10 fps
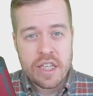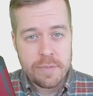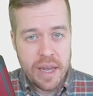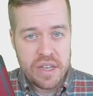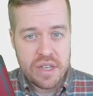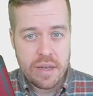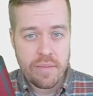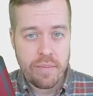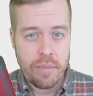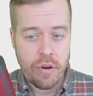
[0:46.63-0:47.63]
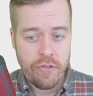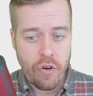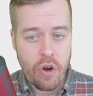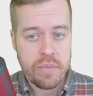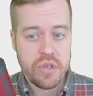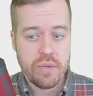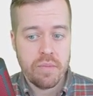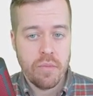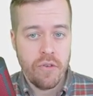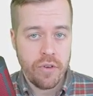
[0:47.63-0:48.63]
spaCy performs
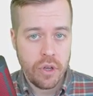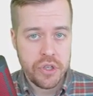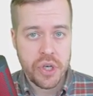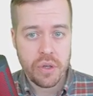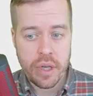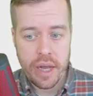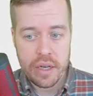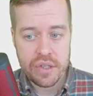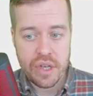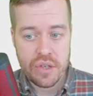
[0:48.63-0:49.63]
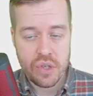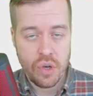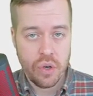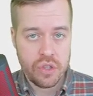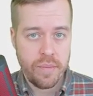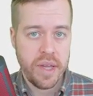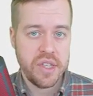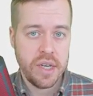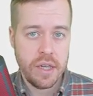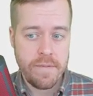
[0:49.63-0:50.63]
morphological analysis
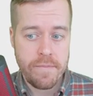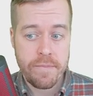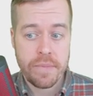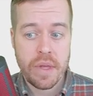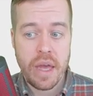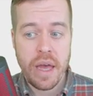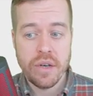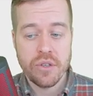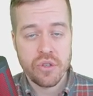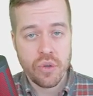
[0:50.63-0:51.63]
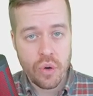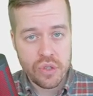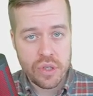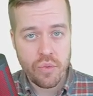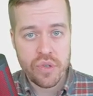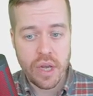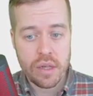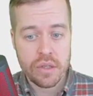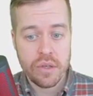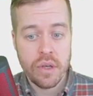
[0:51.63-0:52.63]
automatically and stores the
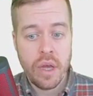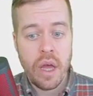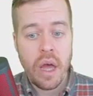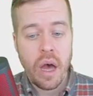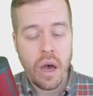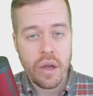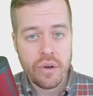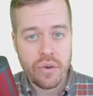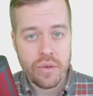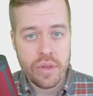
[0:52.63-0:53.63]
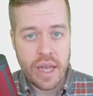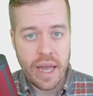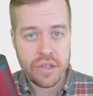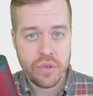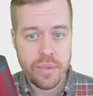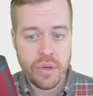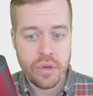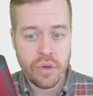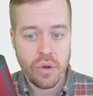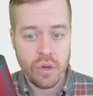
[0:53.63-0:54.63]
result under the
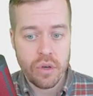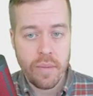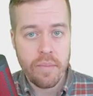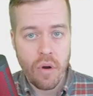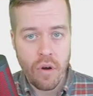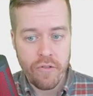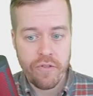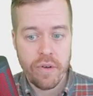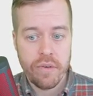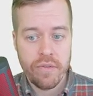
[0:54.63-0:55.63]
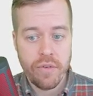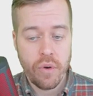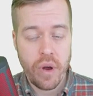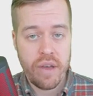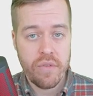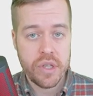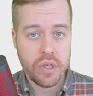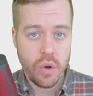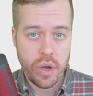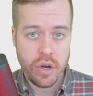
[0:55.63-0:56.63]
attribute called morph for every
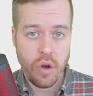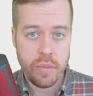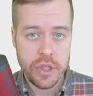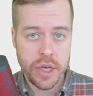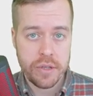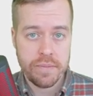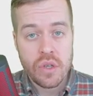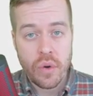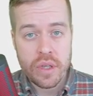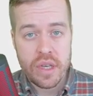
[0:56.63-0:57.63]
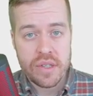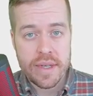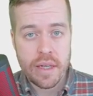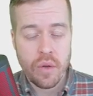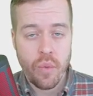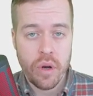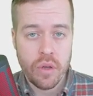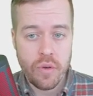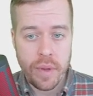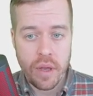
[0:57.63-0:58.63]
token object. So in this cell, we're
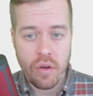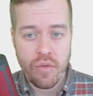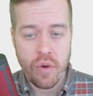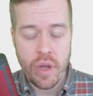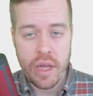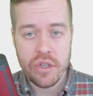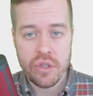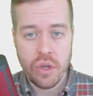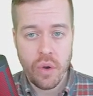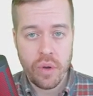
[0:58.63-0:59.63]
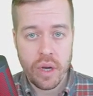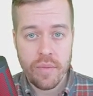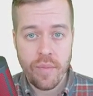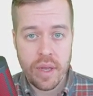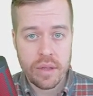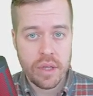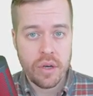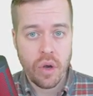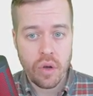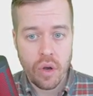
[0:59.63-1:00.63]
looping over each token in
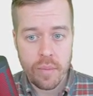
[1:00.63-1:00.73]
the doc